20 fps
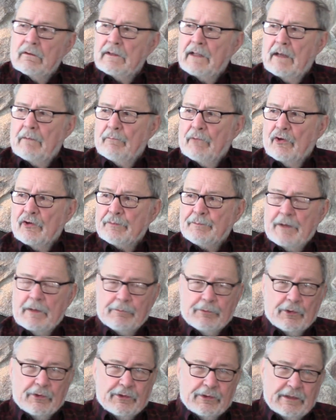A lot, most
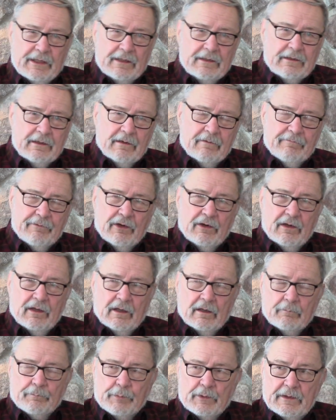people think they're very
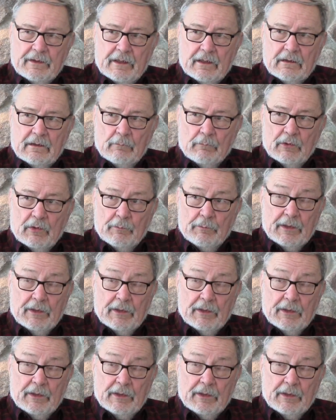unpredictable,